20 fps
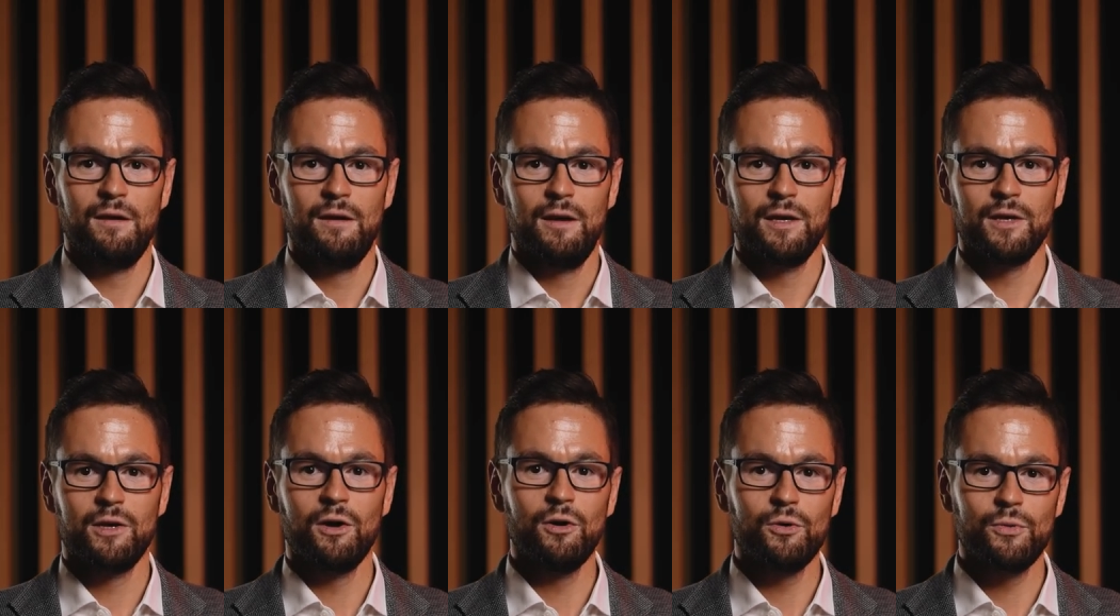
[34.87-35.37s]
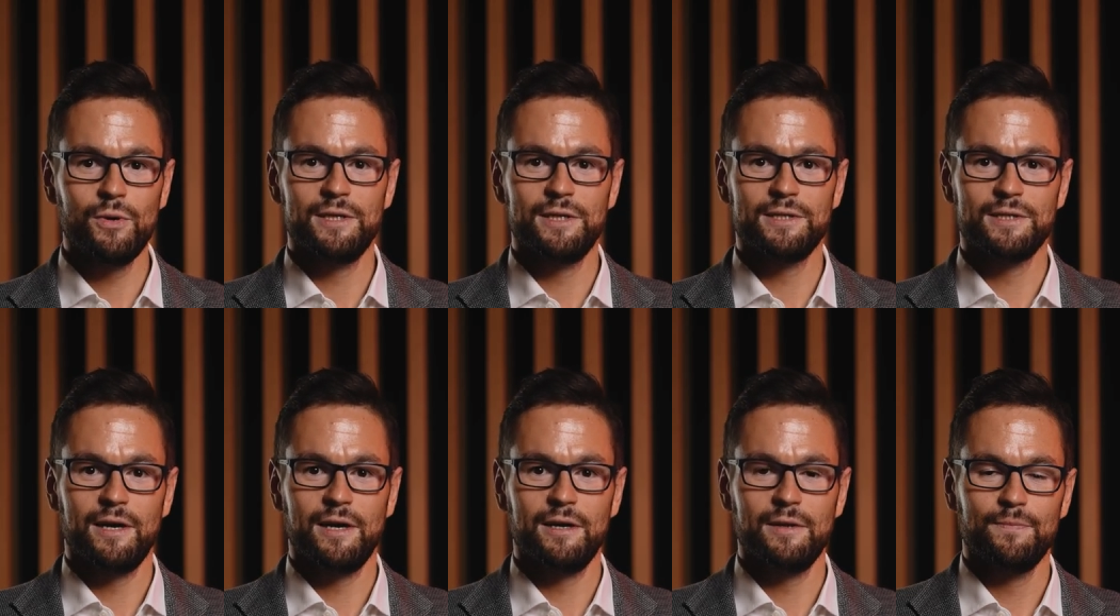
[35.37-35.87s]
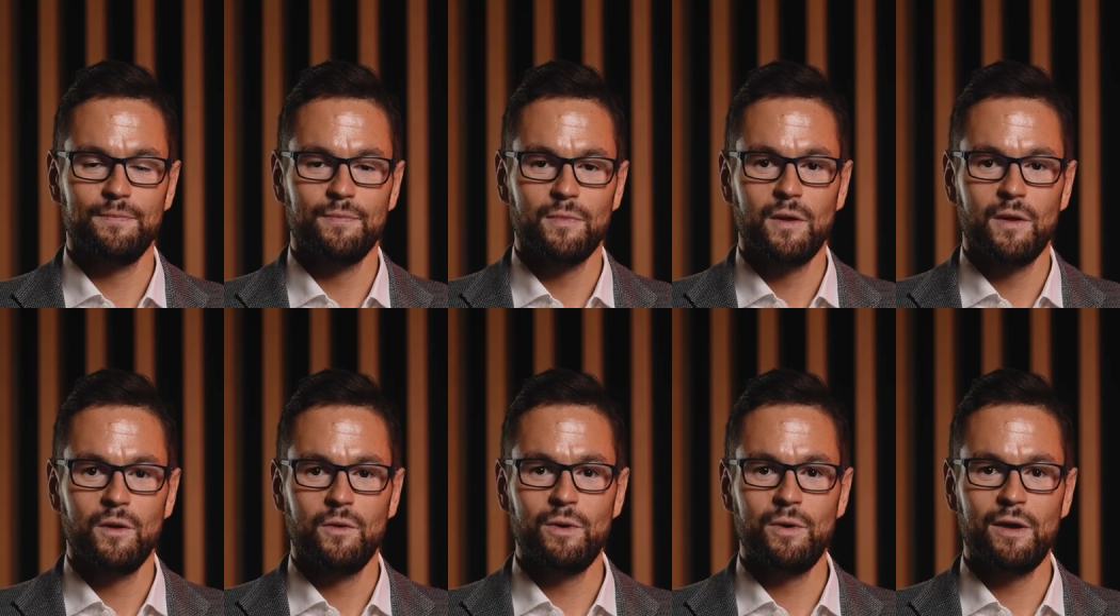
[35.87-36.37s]
In concrete design,
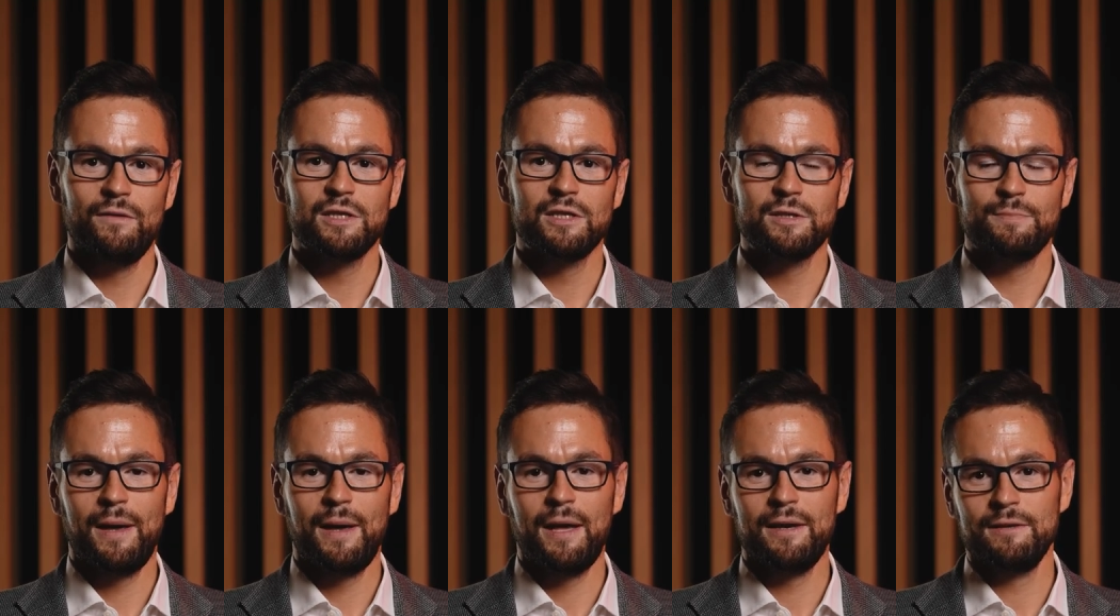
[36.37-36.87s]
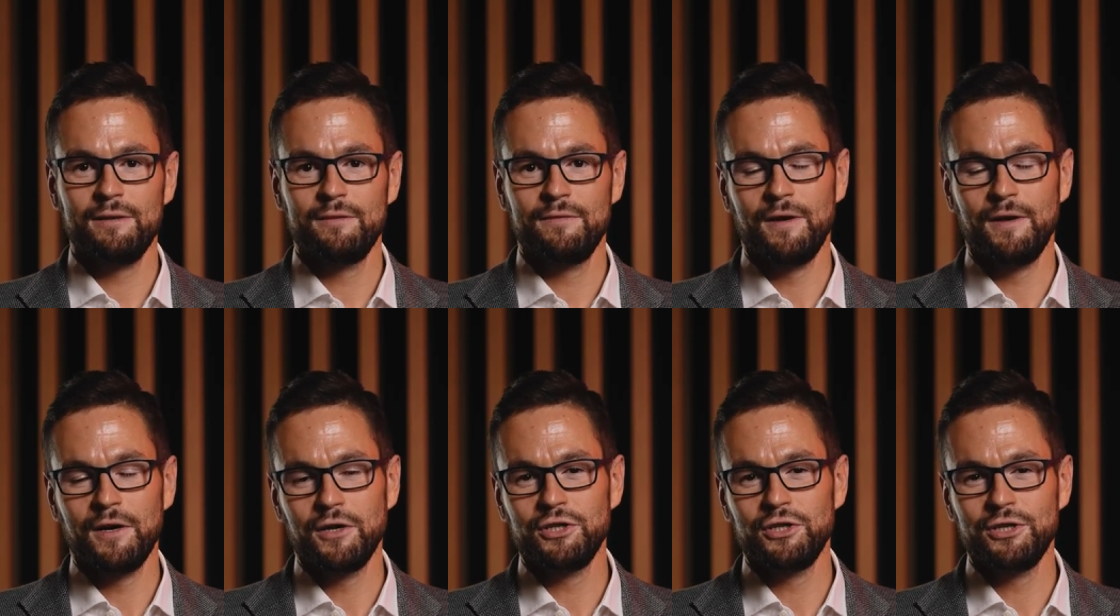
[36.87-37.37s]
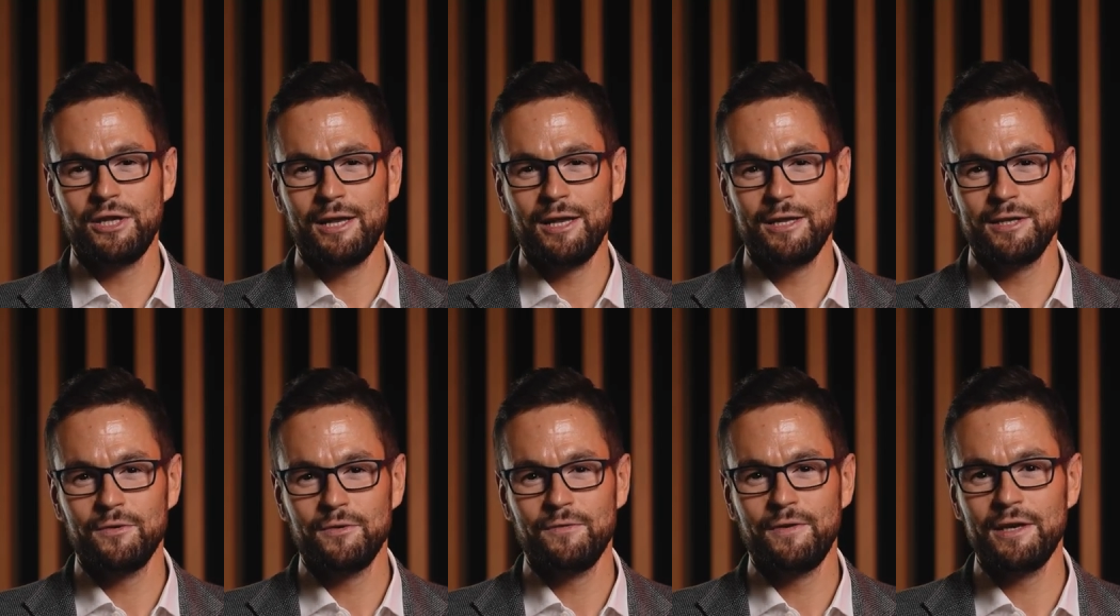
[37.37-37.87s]
we have expanded the
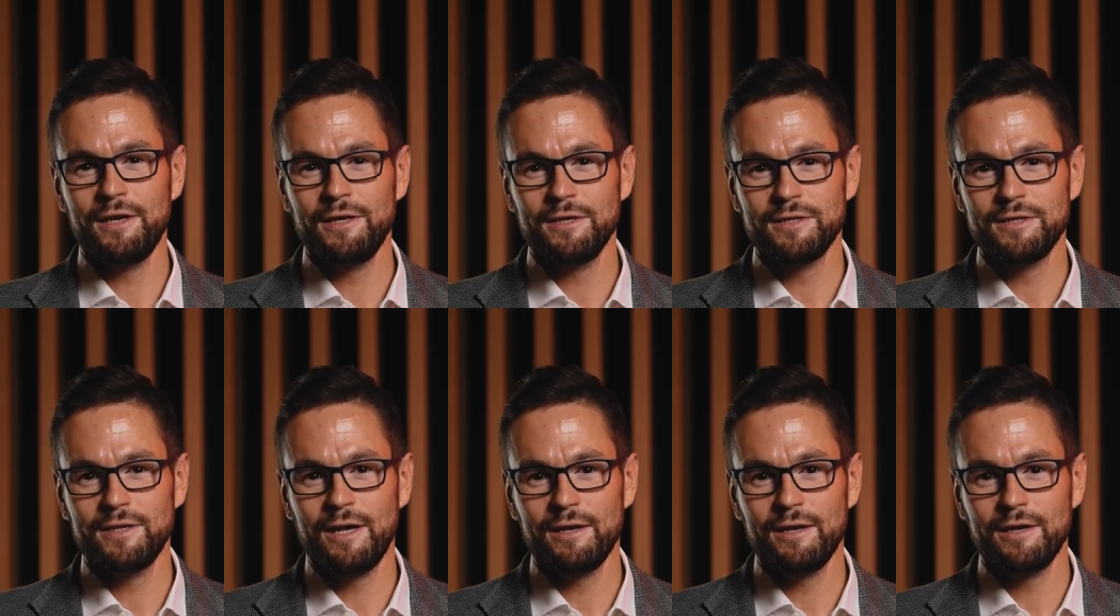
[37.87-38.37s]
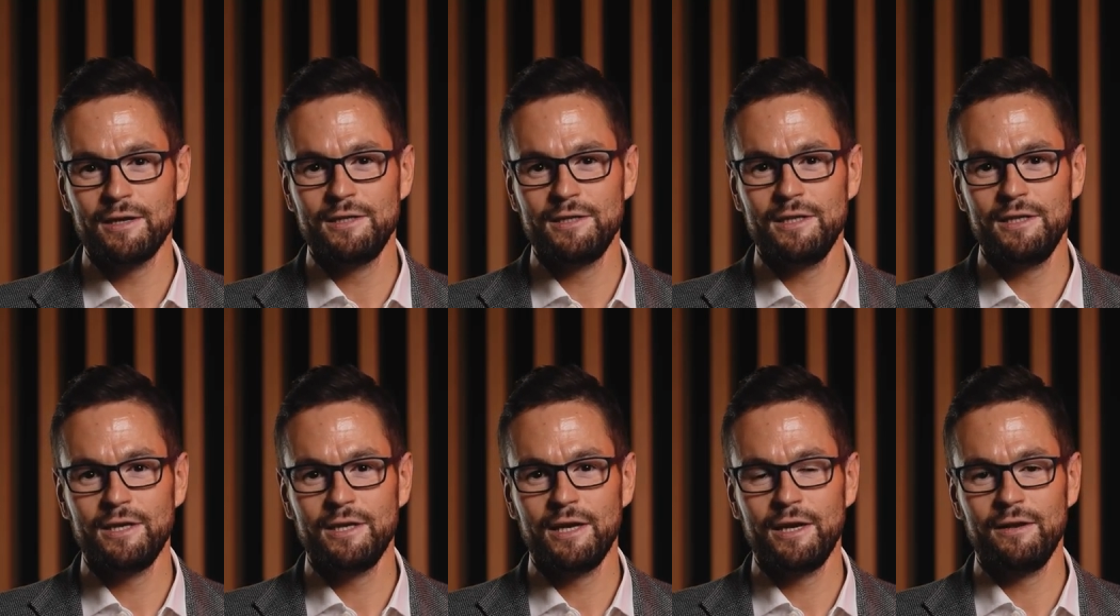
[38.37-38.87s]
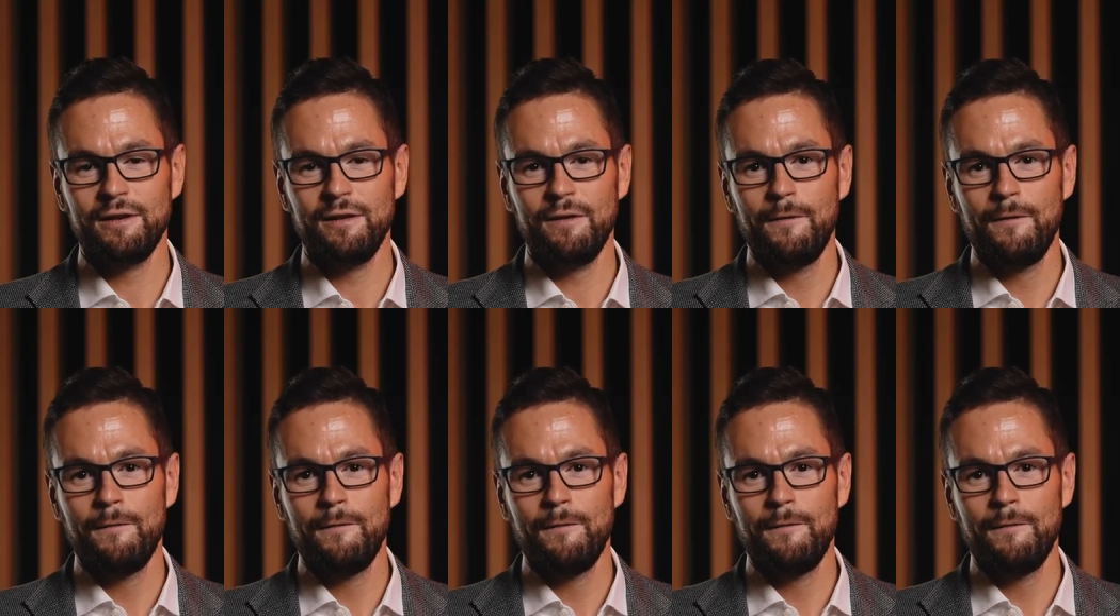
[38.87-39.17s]
functionality of IDEA StatiCa detail